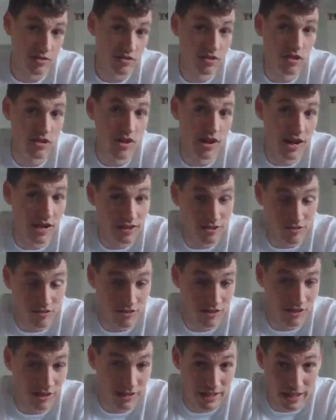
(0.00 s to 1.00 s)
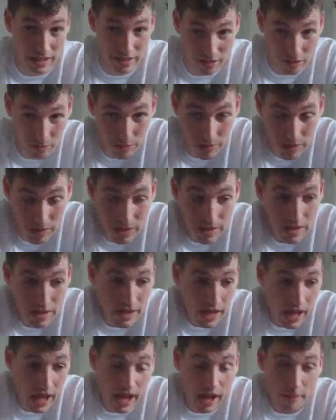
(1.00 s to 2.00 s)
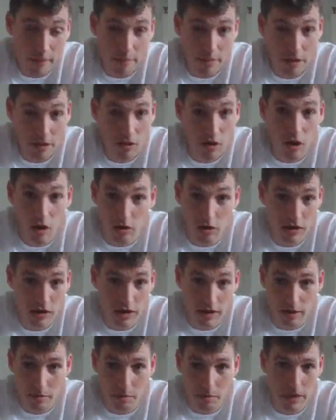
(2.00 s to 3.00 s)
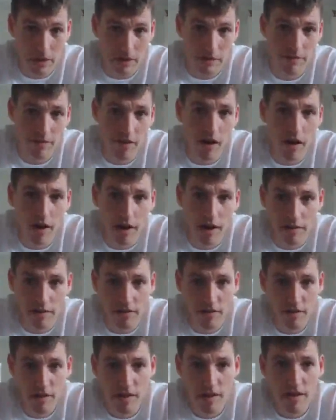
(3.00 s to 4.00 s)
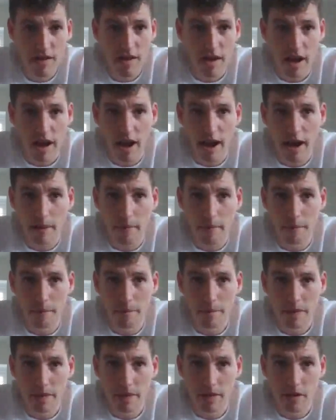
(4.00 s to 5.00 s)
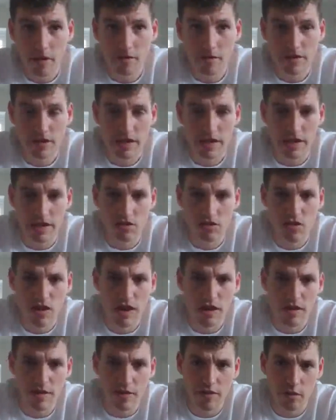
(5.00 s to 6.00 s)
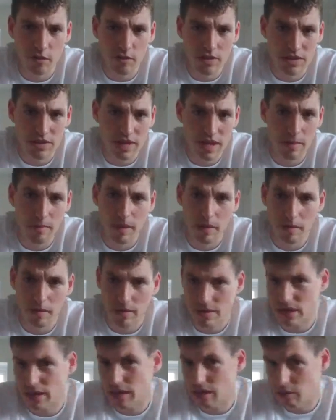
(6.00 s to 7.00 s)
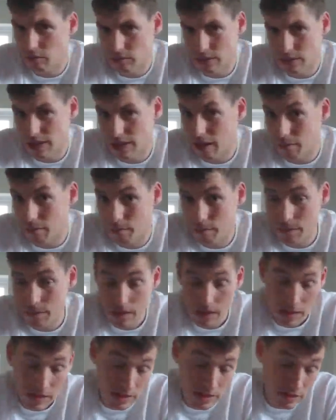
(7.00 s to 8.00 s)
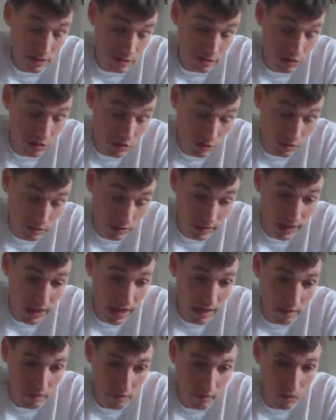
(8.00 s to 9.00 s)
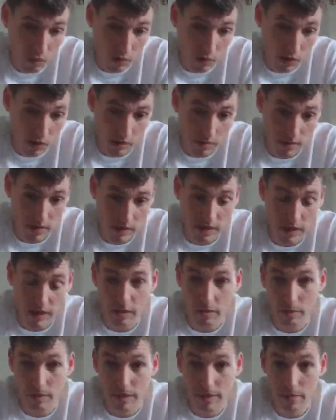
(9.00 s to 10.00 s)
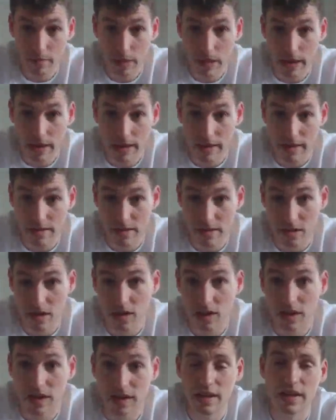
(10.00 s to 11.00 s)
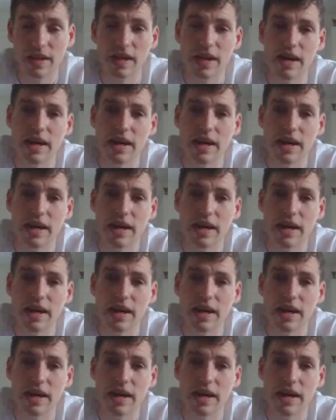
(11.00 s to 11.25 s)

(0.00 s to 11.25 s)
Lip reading: Serhat's not going to get them. You've got to look at the big five. Obviously, Israel, if it was them, they would have said it was them. So it's not going to be them. Or you're going to be looking at the big players like